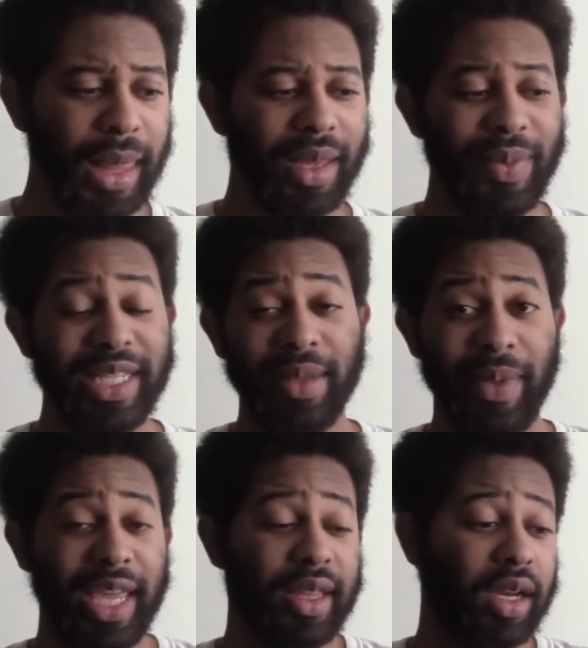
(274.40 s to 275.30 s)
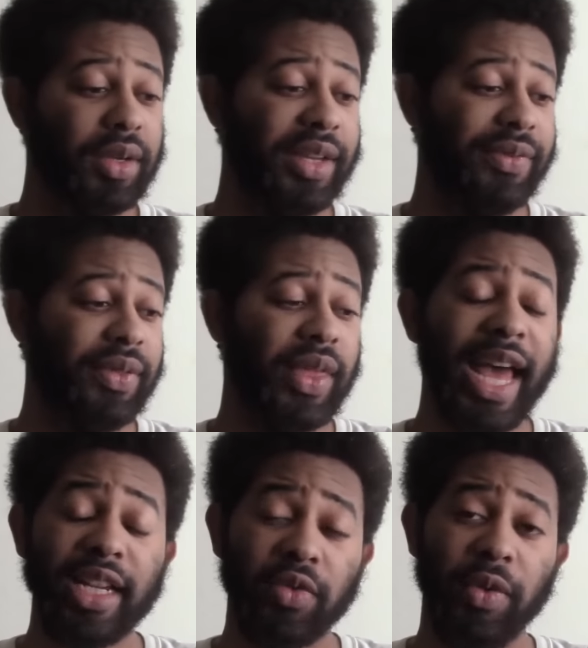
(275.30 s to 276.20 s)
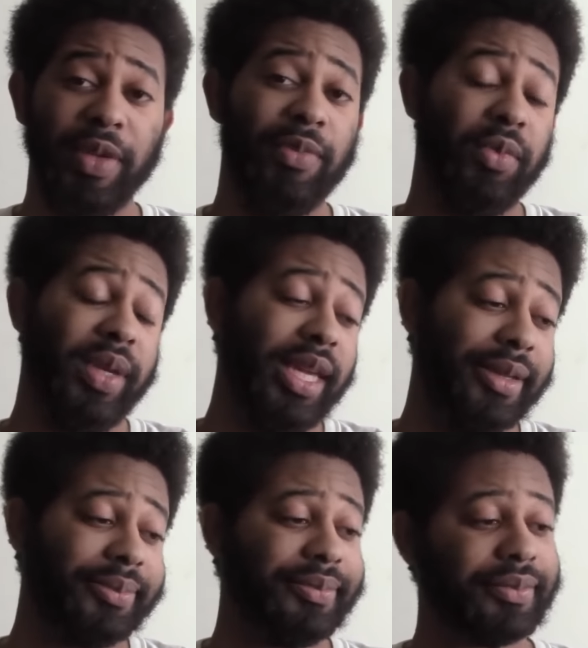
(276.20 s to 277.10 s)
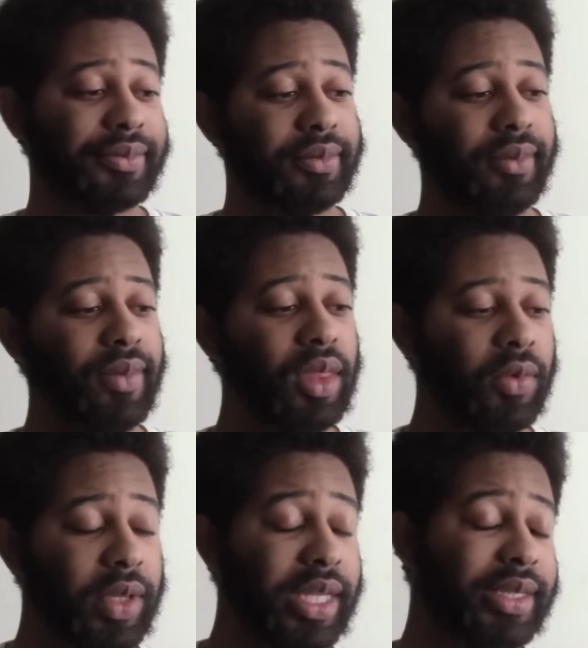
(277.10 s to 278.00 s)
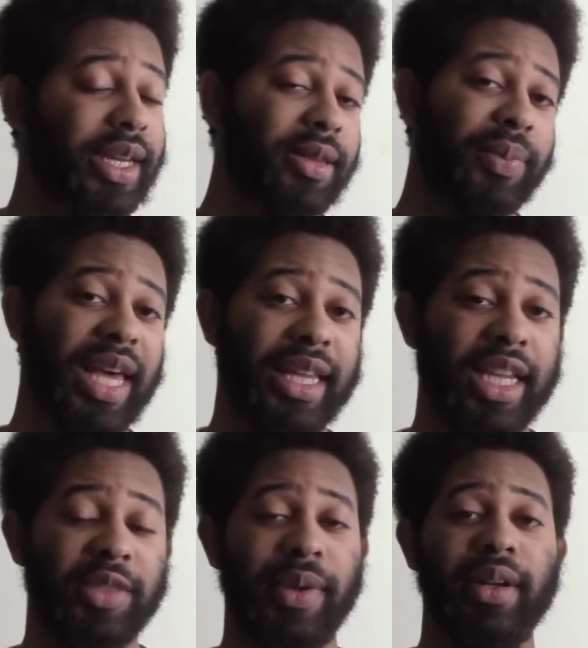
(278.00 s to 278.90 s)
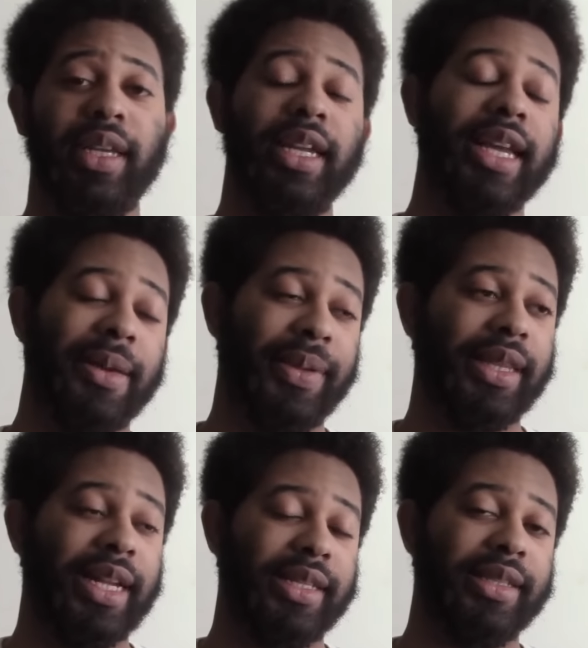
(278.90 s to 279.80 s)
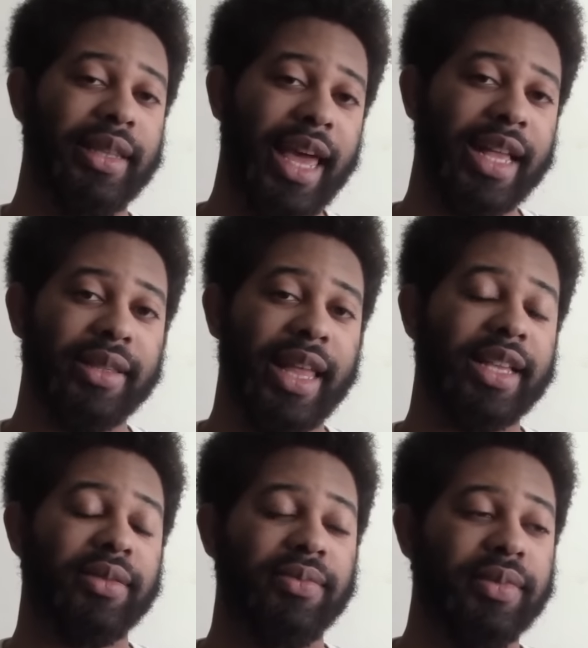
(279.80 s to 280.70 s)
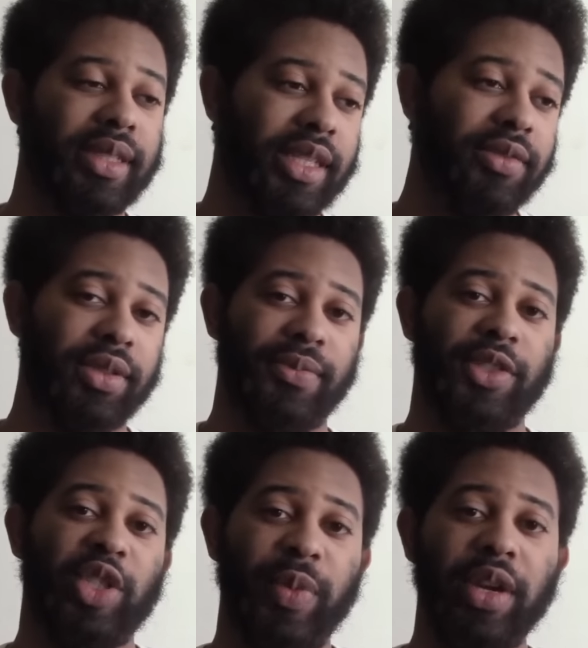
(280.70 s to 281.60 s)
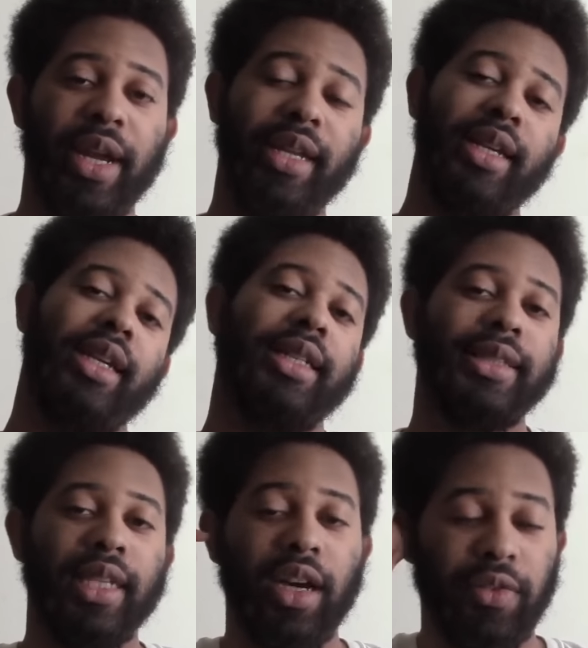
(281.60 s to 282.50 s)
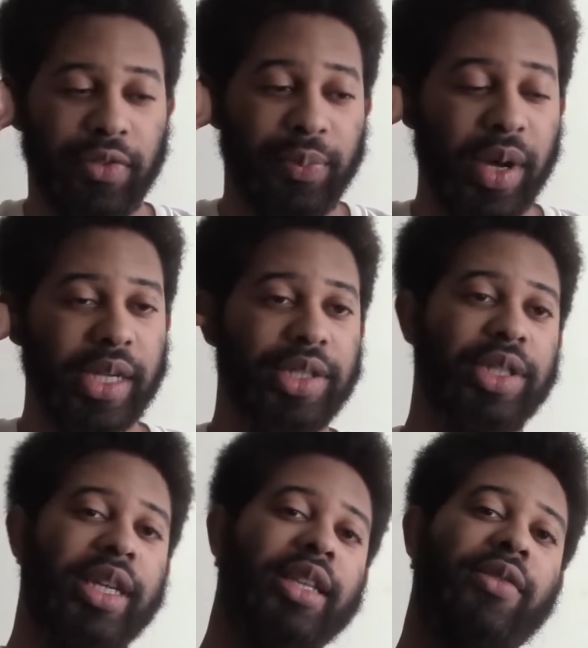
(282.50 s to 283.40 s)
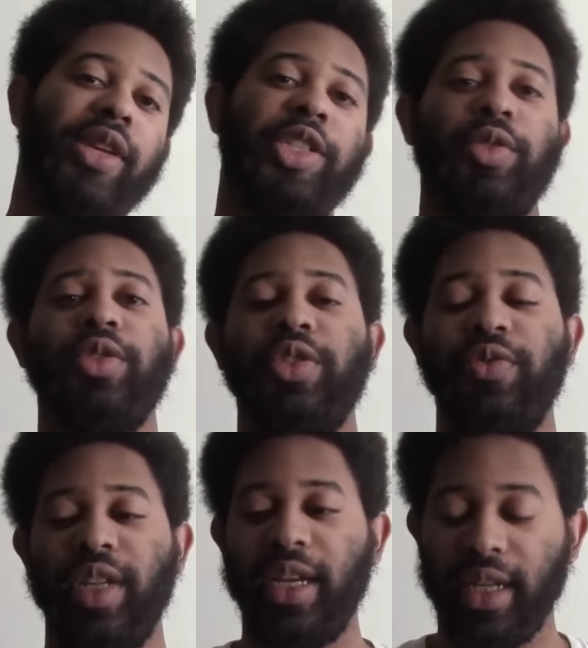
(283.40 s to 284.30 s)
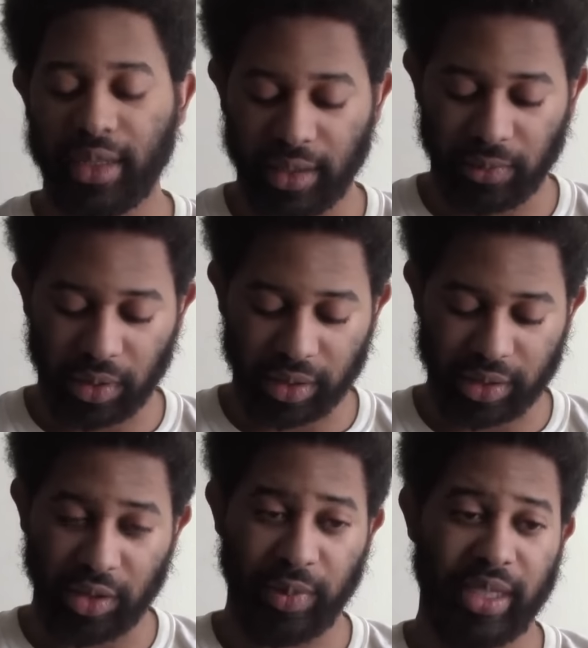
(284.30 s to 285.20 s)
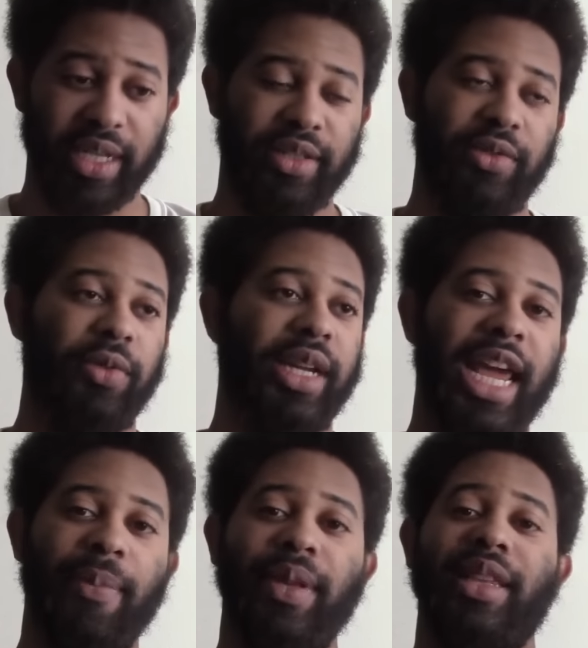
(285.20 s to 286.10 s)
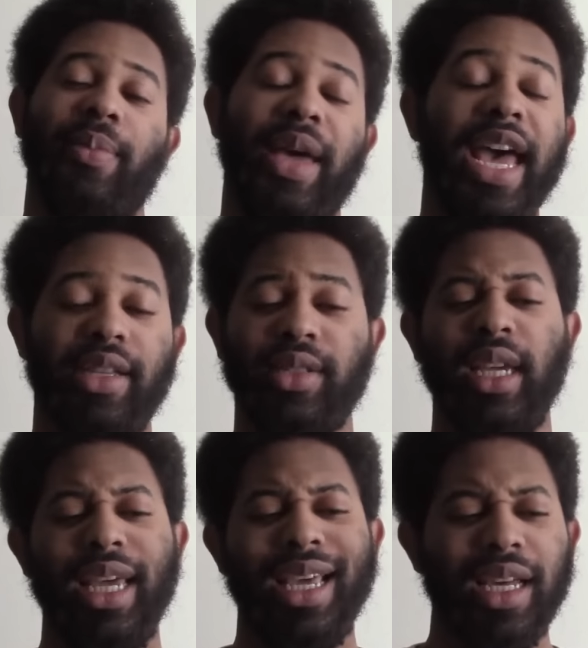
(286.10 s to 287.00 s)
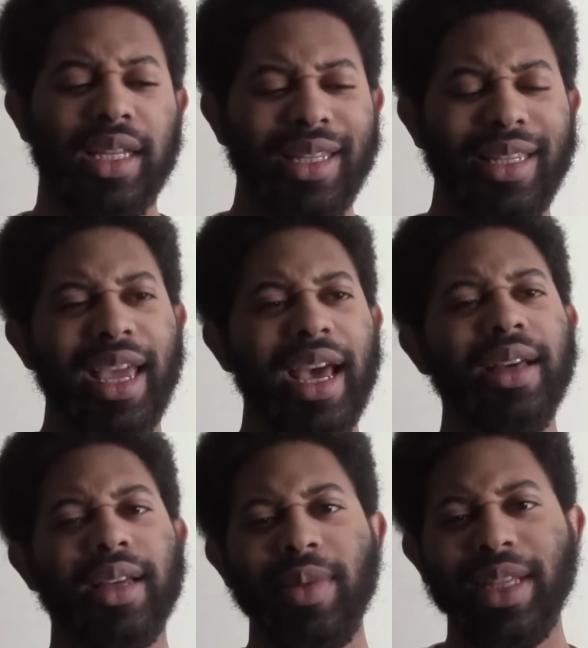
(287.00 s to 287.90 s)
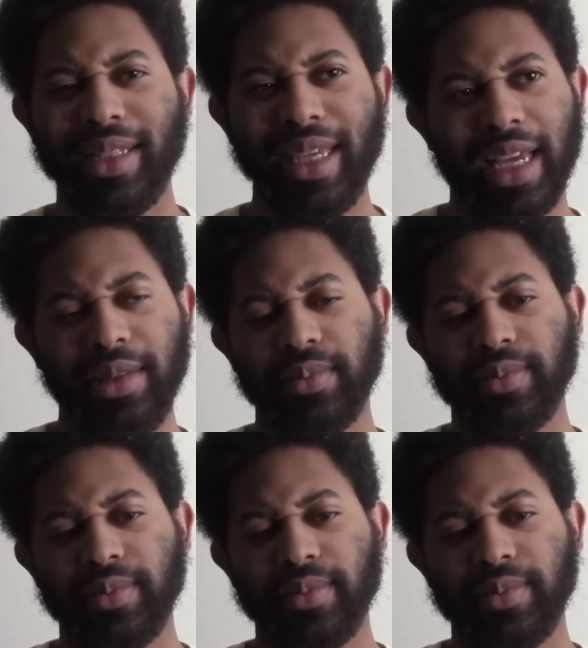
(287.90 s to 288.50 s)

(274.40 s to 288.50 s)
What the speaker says: Be as it may, though, if that is what people mean when they say the Black Lives Matter kidnapping, then it's in that evil spirit of punishing individuals who've done nothing wrong to you because of what happened in the past, then yeah, I mean, again,